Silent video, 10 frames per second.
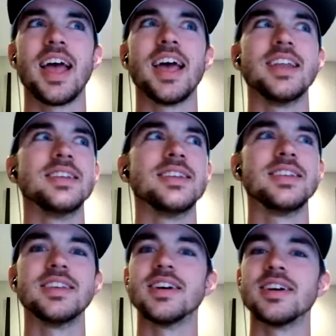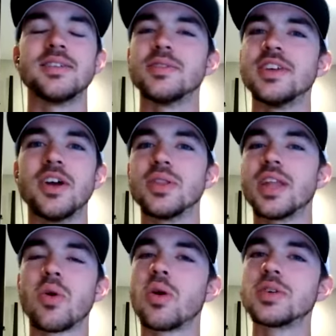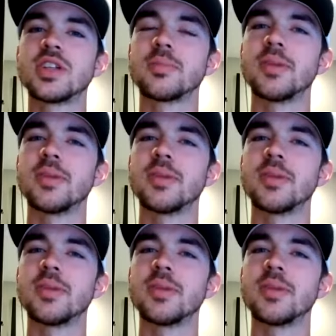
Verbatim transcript: and yeah, uh, you know, like we're always talking